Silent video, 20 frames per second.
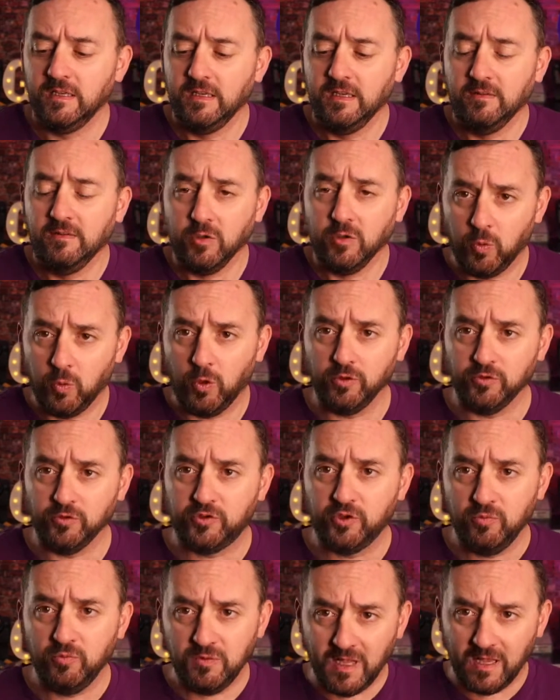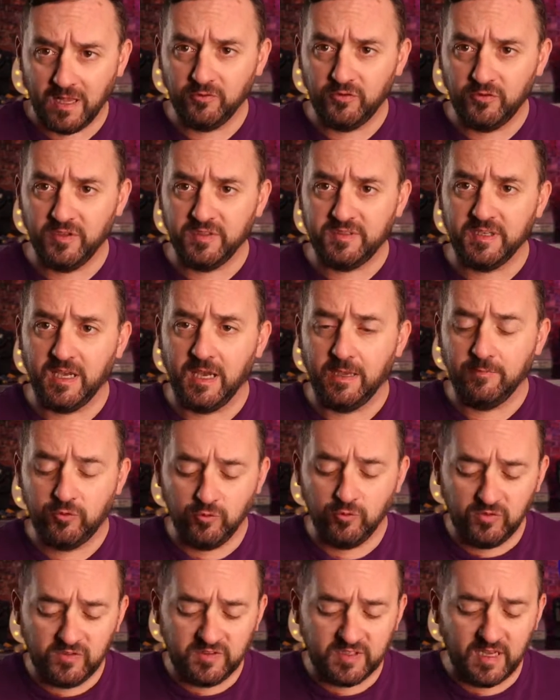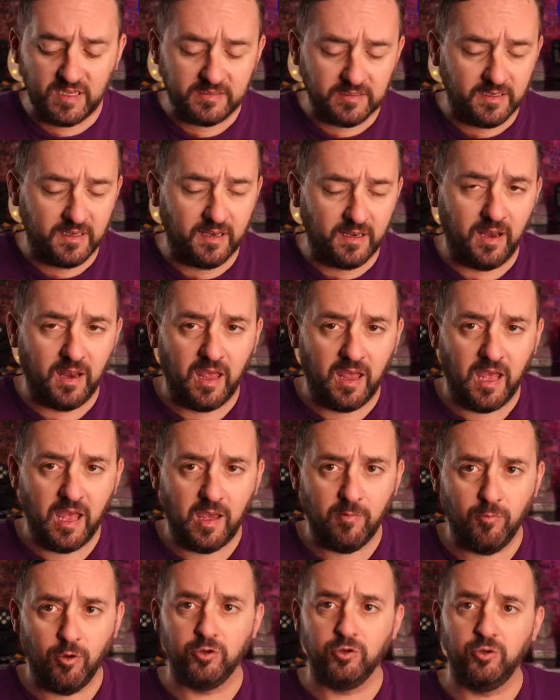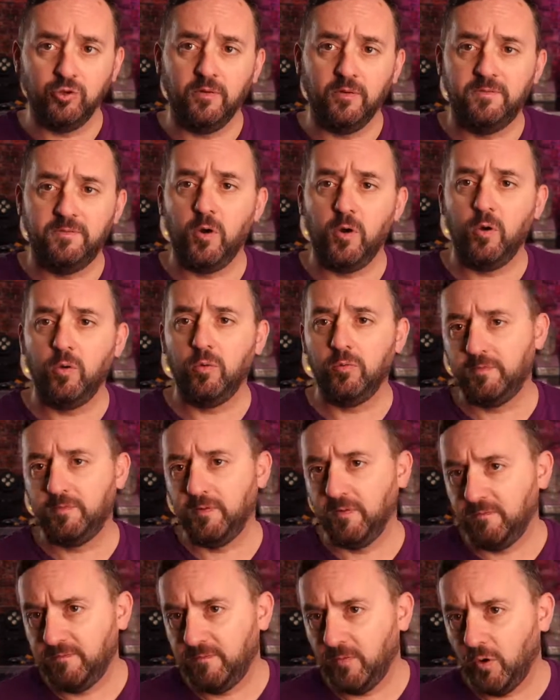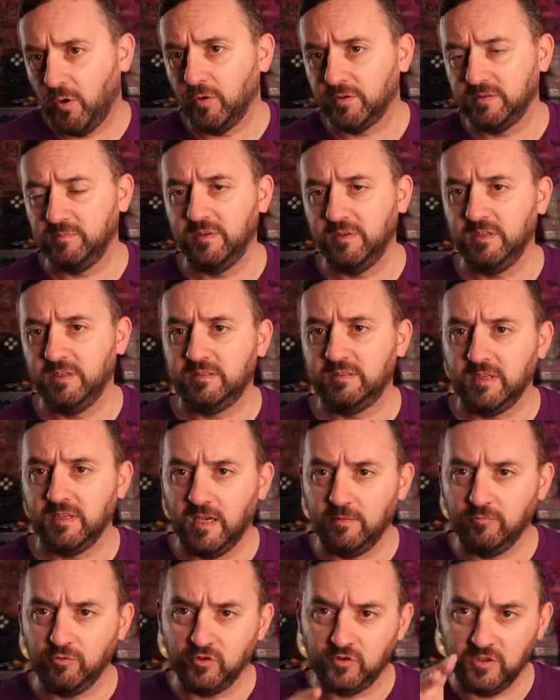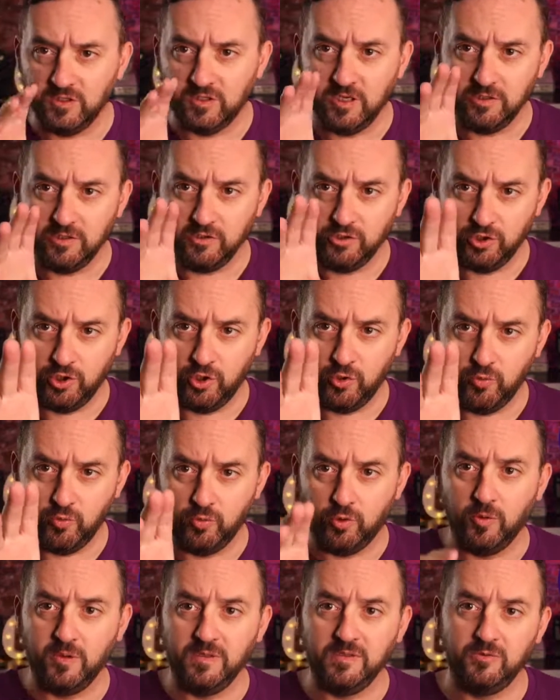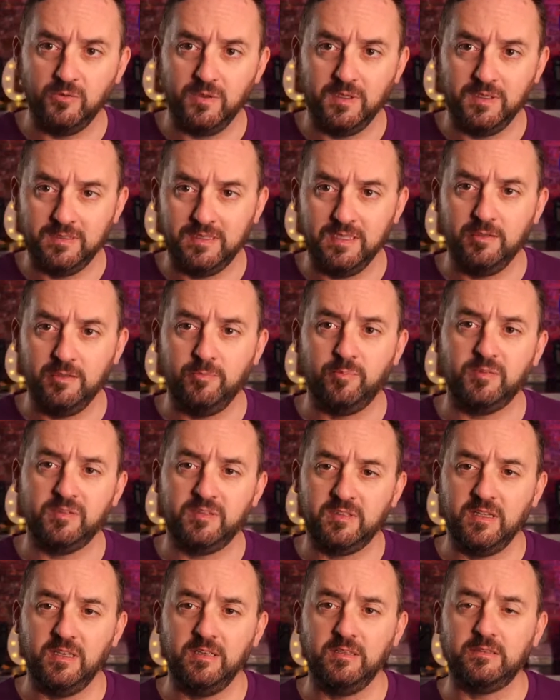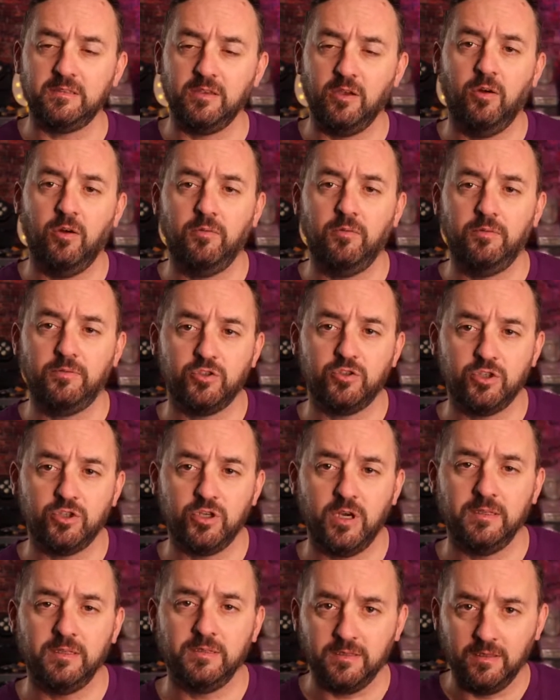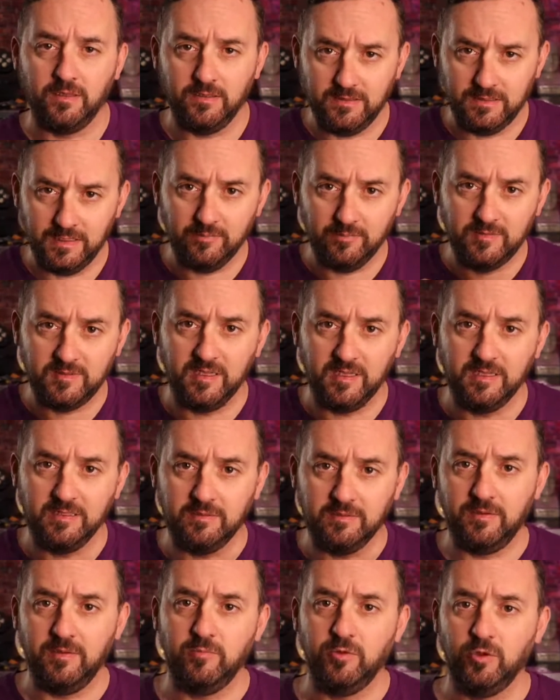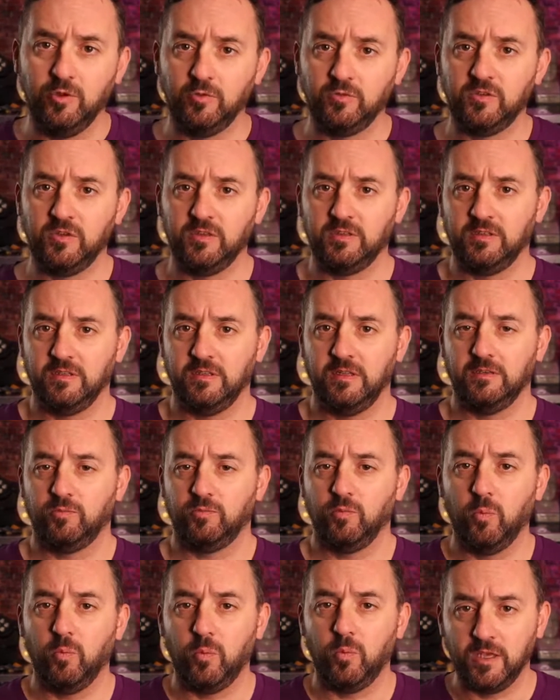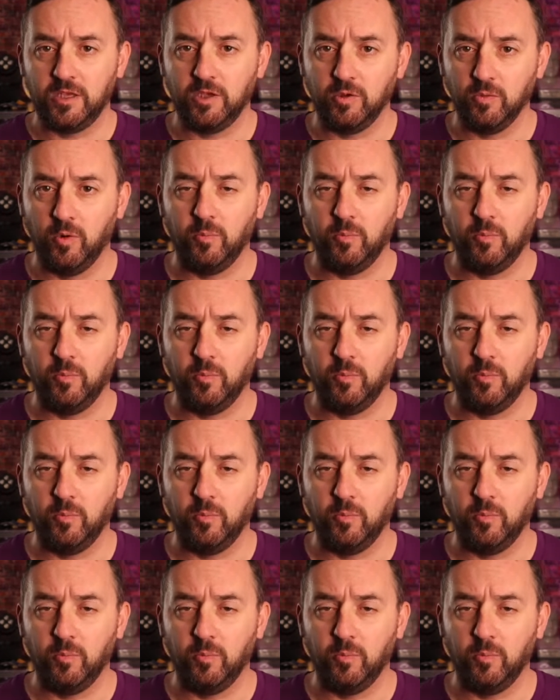If you want to, now's the time to set an alarm on your phone for 40 minutes time, just in case you go into a deep state of trance, a deep state of hypnosis, and this will wake you up